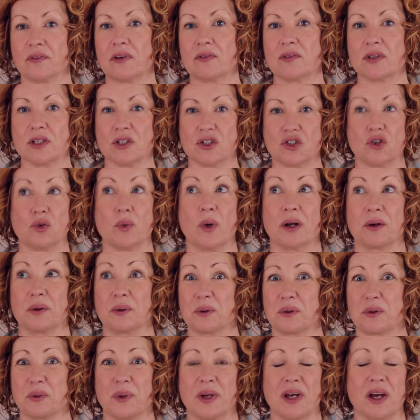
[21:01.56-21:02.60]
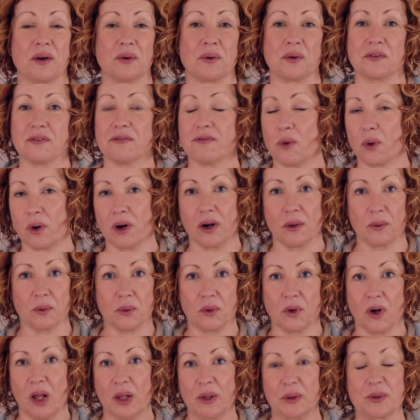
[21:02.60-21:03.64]
$200, $300,
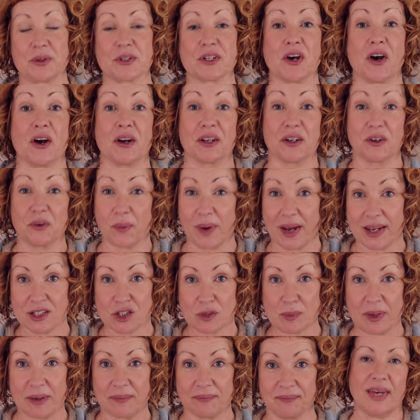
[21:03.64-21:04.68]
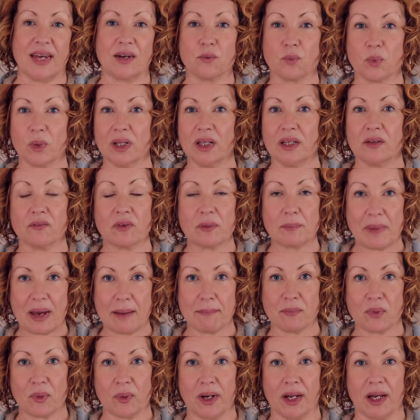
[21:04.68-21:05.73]
$400 on an arrangement. And really
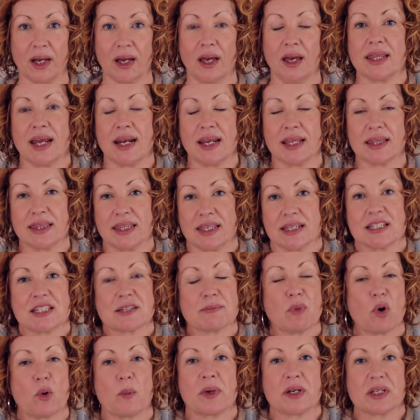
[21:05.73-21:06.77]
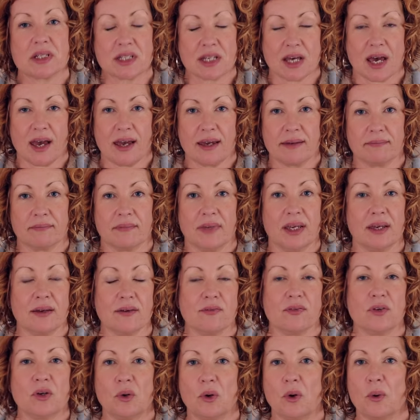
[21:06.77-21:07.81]
remembering that at this moment in time,
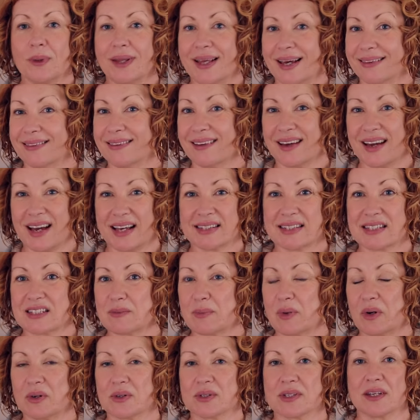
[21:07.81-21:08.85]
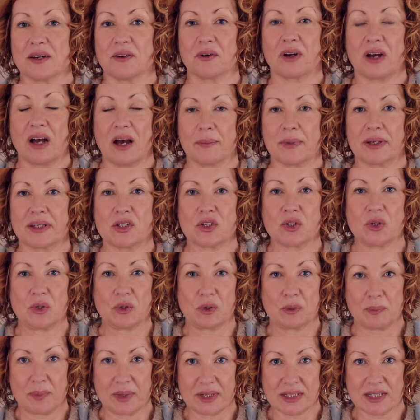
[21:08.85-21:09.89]
if you don't like the customers that are coming to
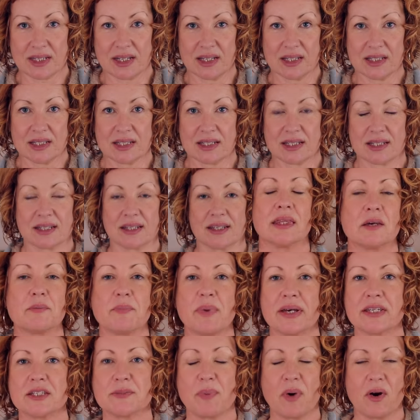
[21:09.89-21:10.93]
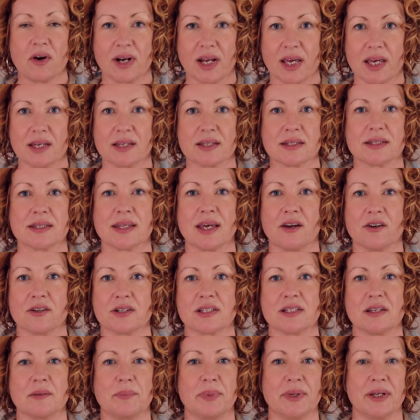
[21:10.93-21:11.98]
your business, the best part is they are
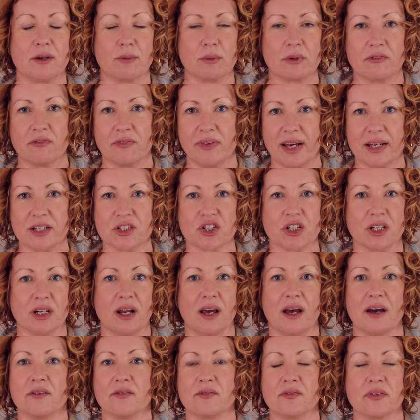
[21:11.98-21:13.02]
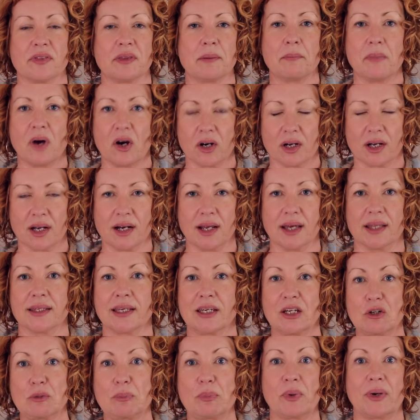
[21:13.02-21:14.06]
simply a reflection of the marketing
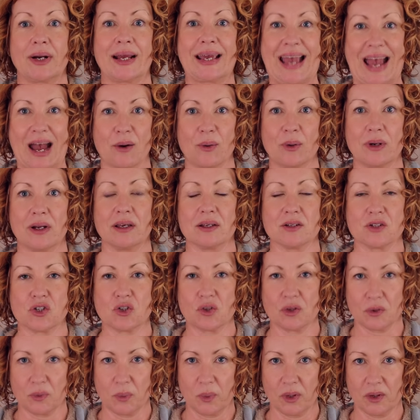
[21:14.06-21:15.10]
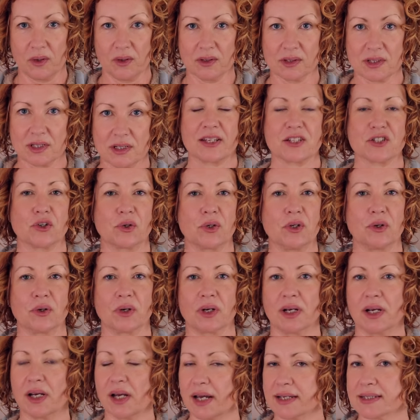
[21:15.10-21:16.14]
that you're putting out into the world. So your
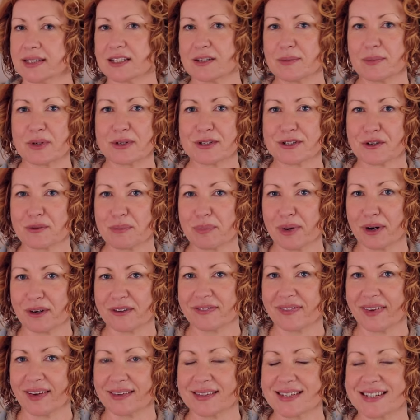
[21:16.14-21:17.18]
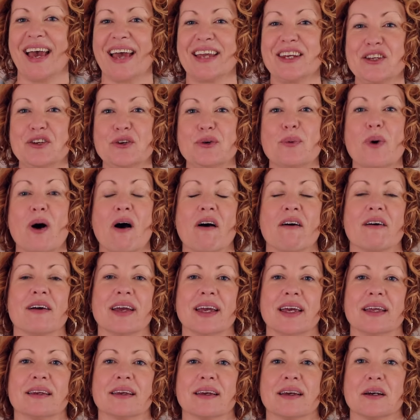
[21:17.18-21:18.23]
customers are perfect, and you are
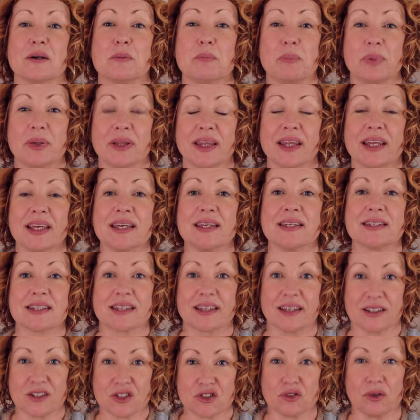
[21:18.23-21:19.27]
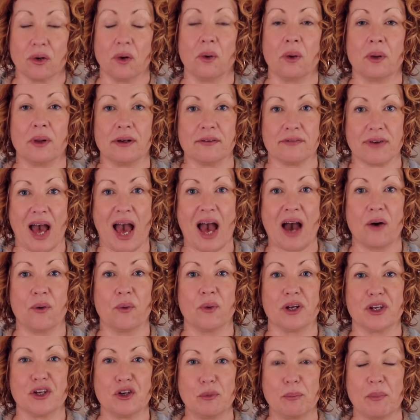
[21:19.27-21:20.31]
in complete control of
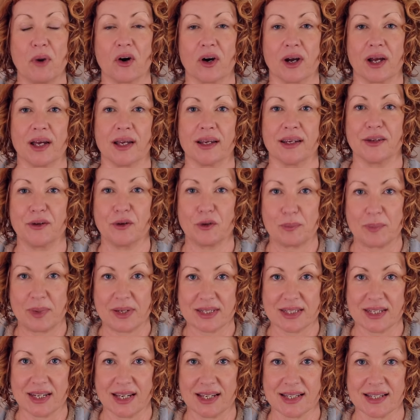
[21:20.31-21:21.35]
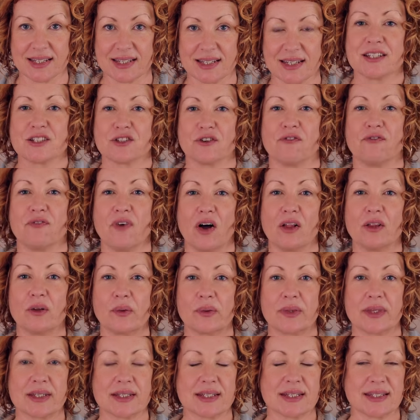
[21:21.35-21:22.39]
how you market your business. So
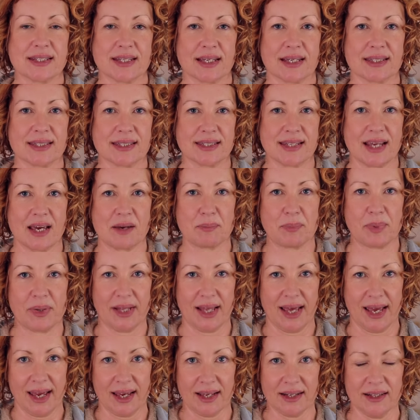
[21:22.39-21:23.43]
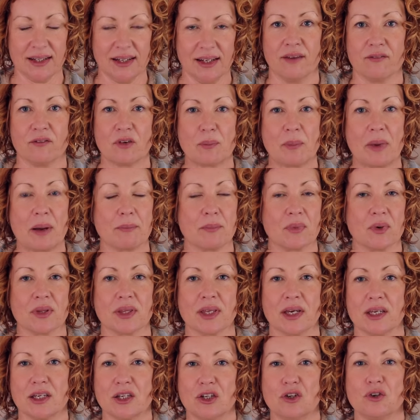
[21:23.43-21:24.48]
follow this 6-step plan, and remember
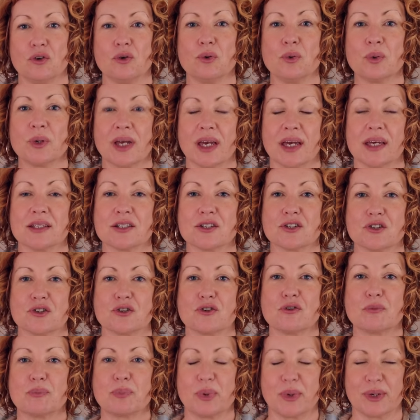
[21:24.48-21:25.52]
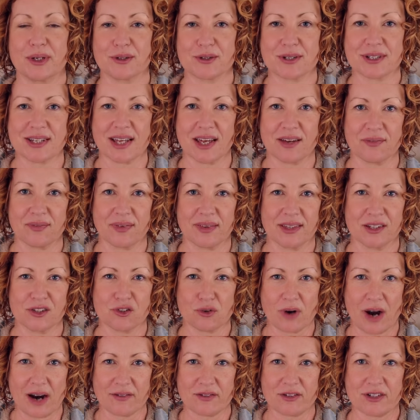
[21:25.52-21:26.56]
that you get to put yourself in the
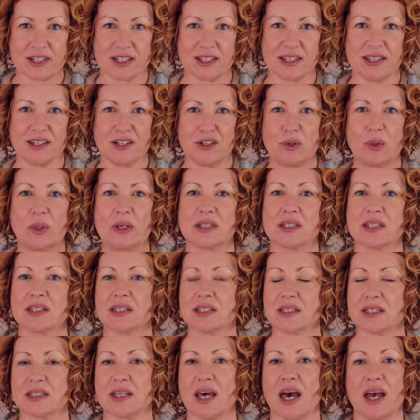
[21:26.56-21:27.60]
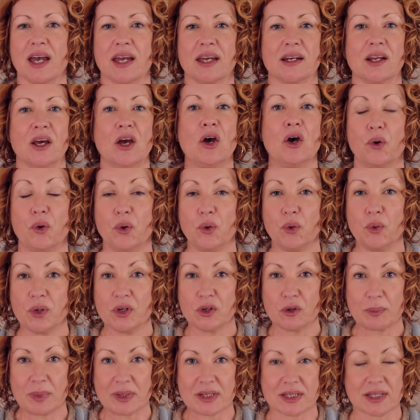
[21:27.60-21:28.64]
driver's seat. You get to decide who
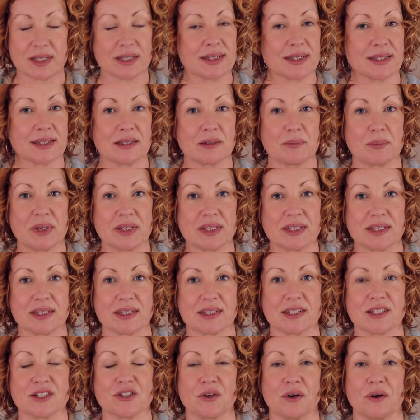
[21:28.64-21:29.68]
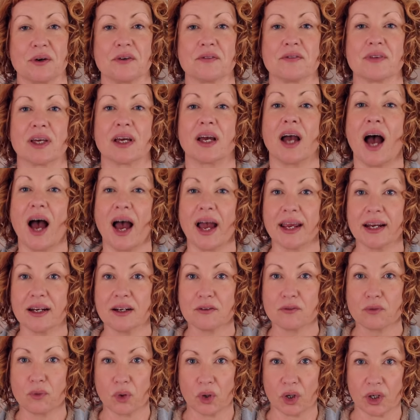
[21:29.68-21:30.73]
your business is in business to serve, the kind
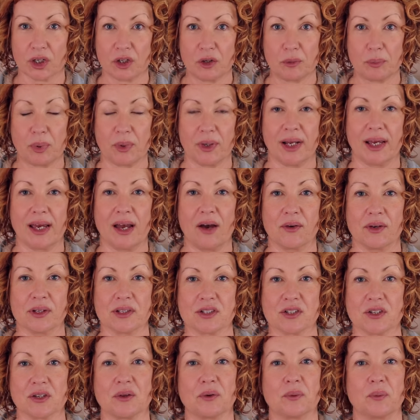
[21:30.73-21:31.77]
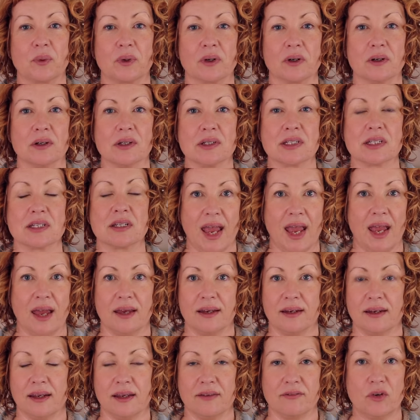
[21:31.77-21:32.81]
of work you're putting out into the world.
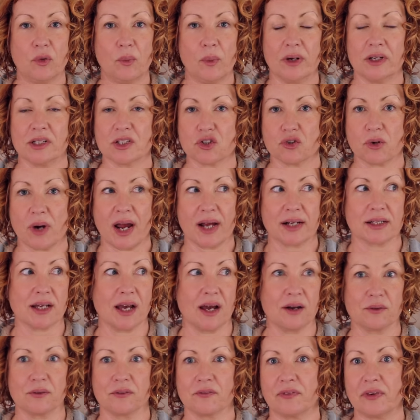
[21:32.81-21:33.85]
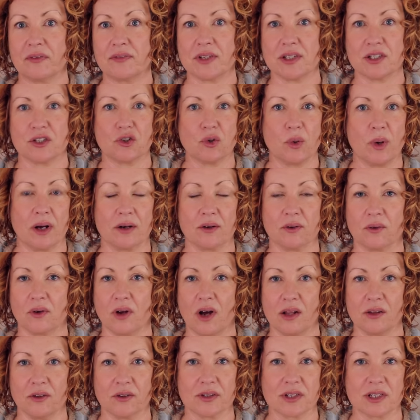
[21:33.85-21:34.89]
And if you want to attract $150,
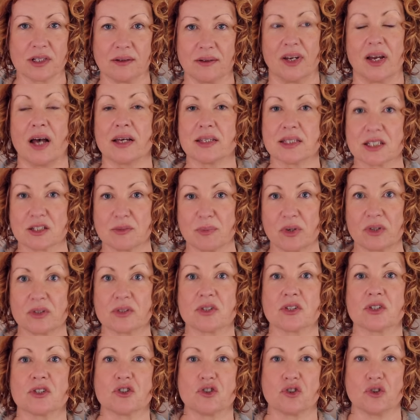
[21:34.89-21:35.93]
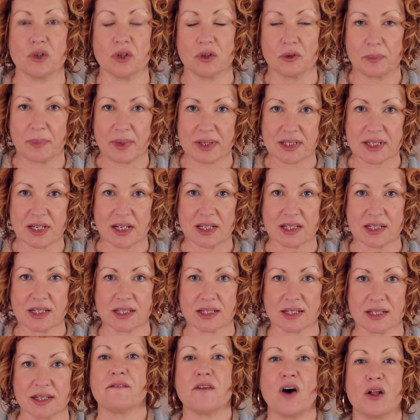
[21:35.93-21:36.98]
$200 customers to your
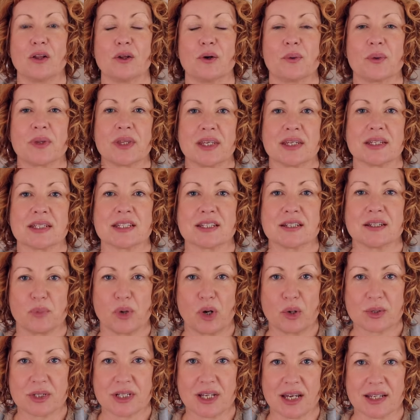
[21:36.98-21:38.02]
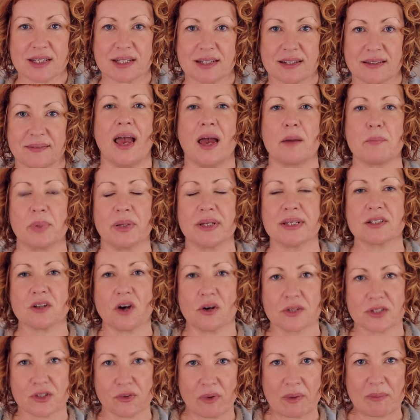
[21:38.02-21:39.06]
business, follow this process. And please
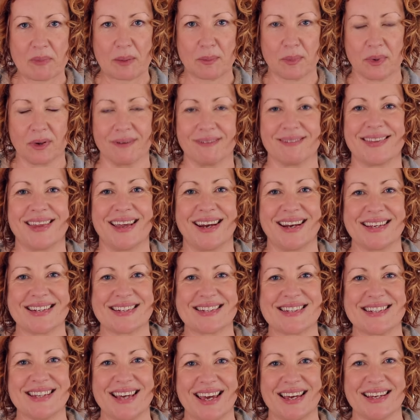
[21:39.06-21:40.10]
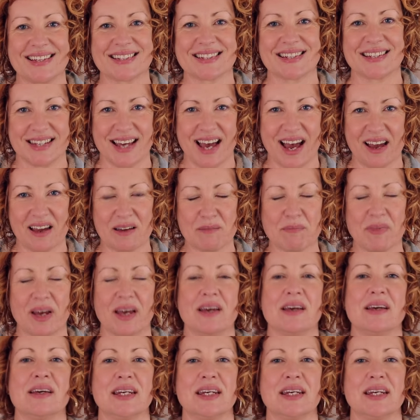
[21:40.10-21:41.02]
also remember that it takes time.